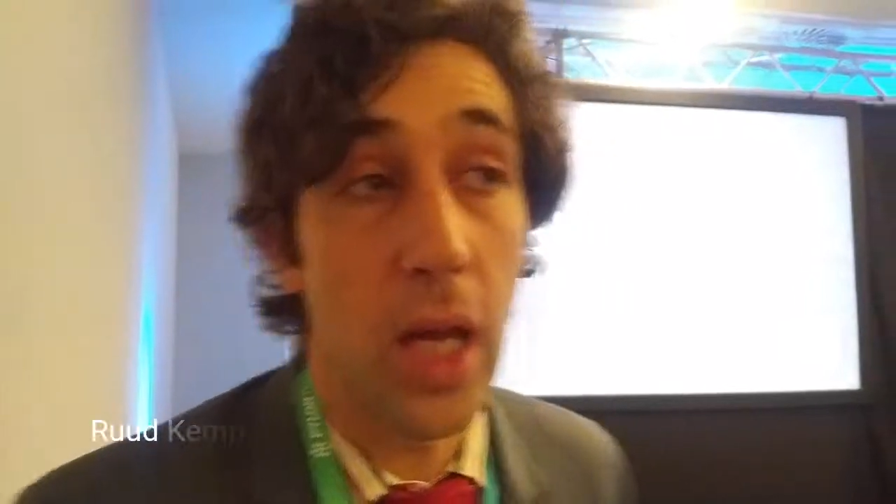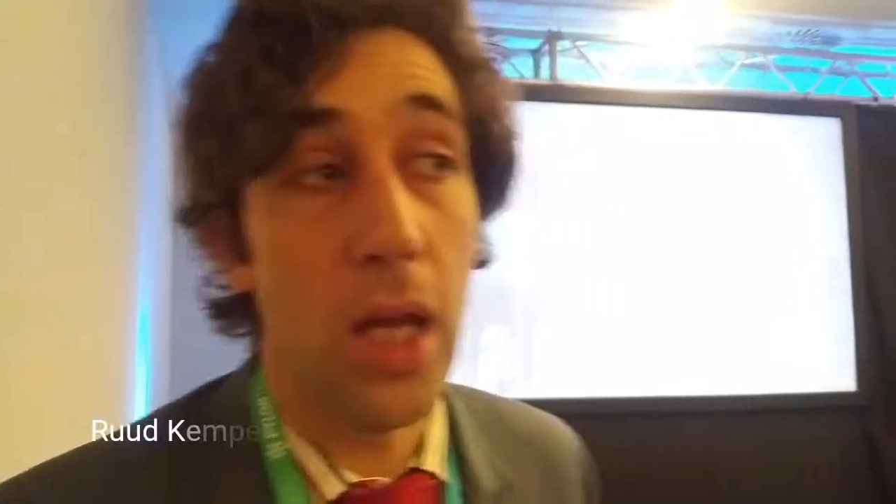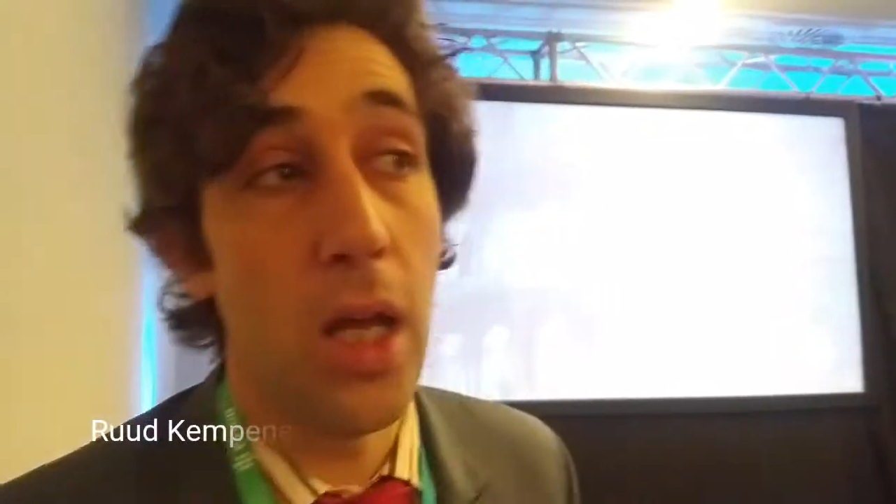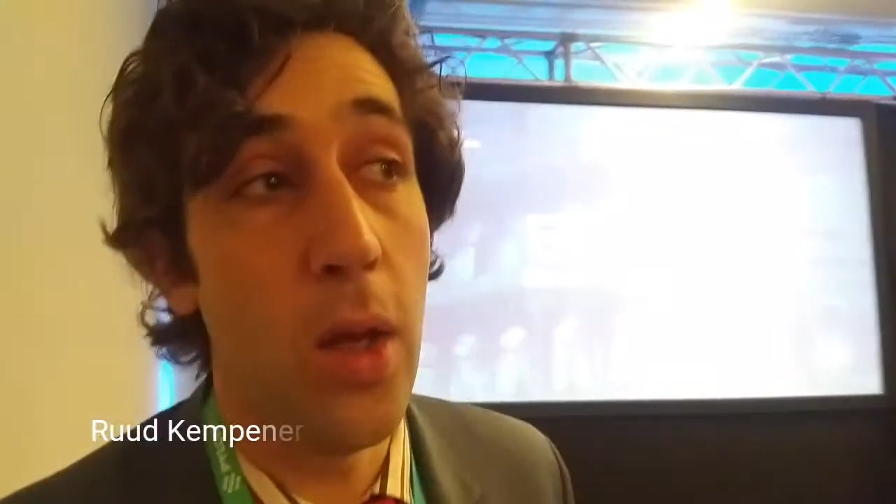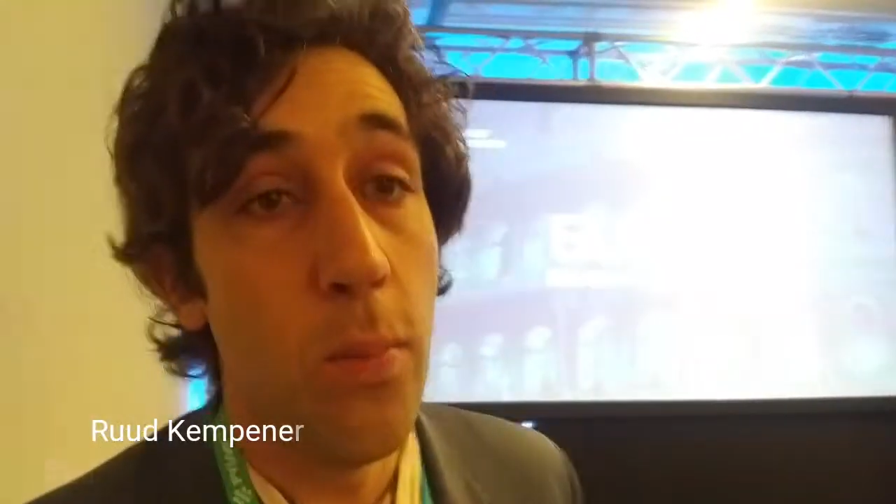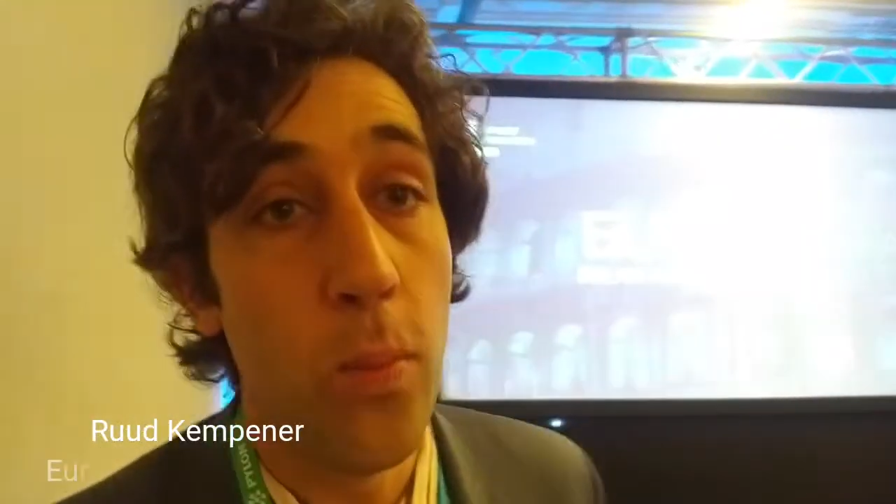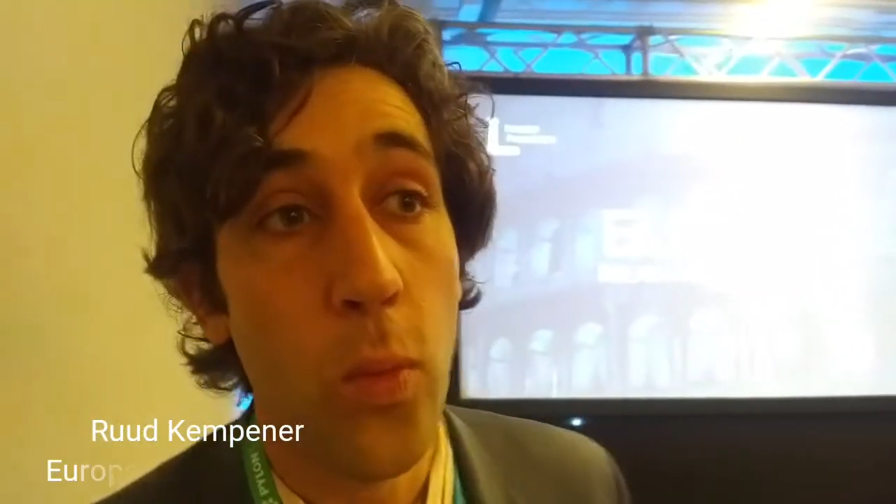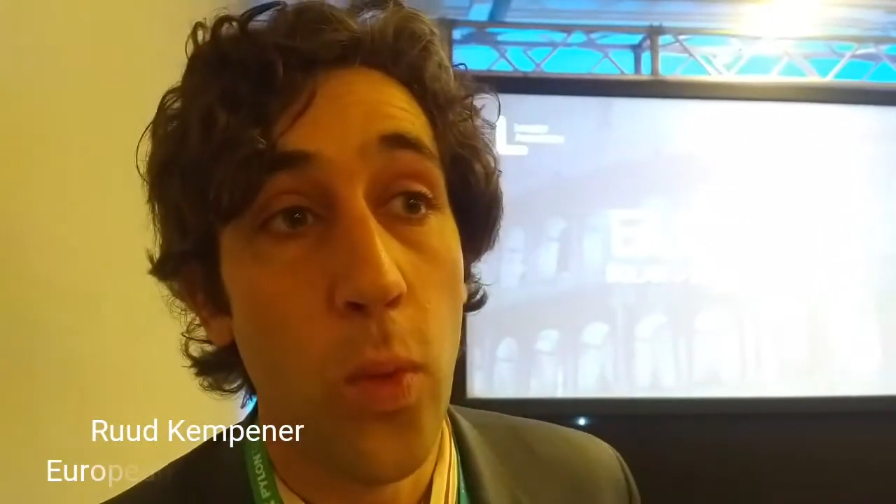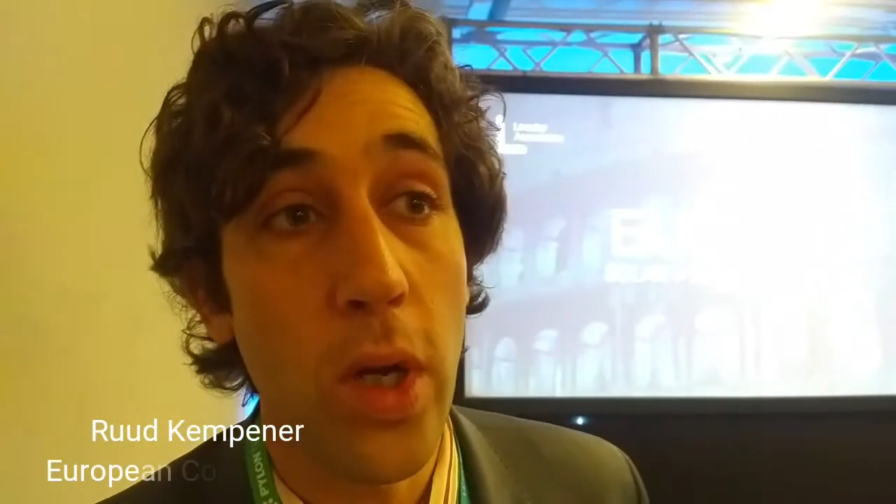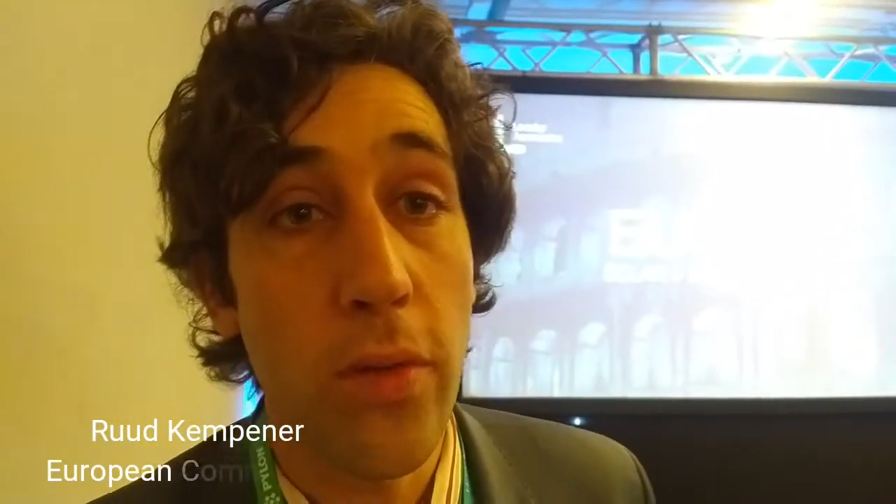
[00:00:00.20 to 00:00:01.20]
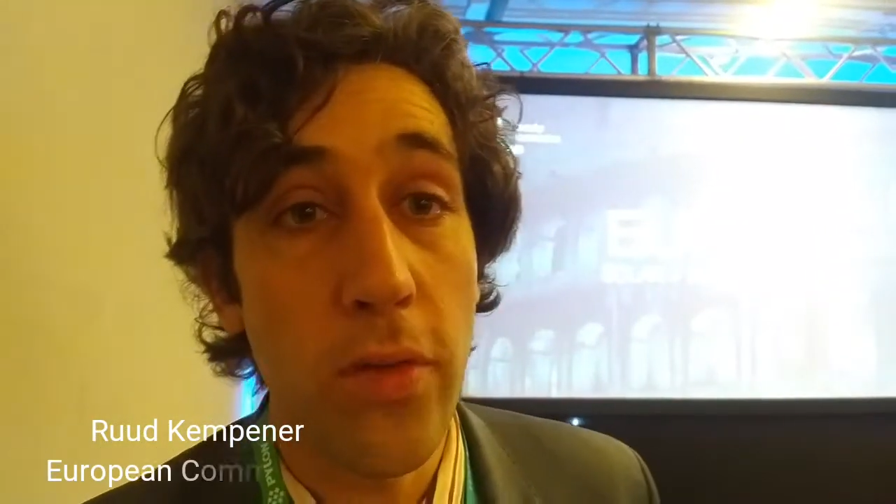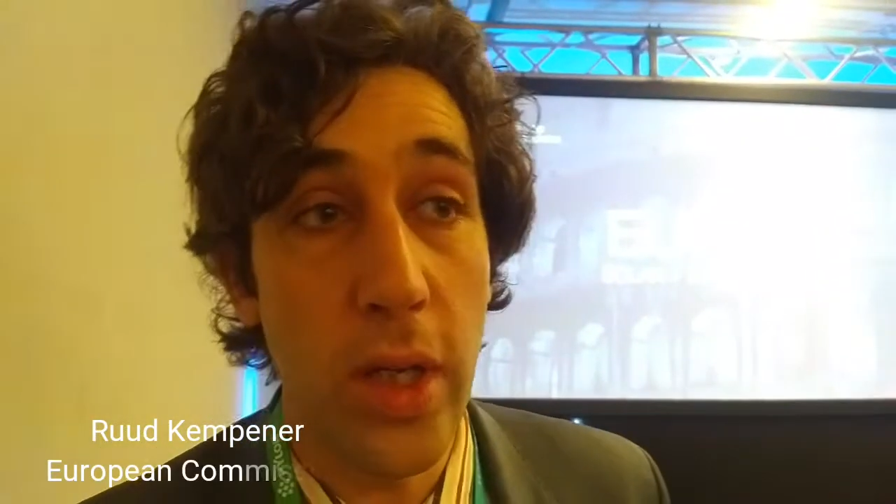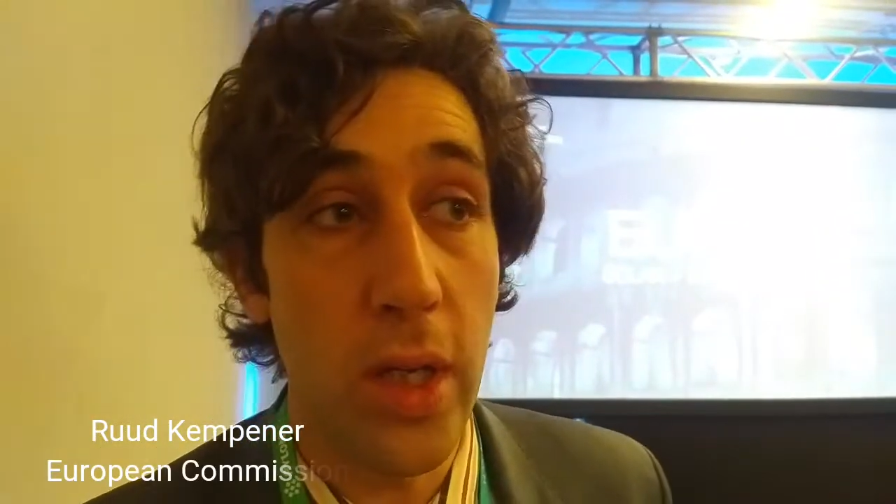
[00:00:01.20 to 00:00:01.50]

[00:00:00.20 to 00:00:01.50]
One of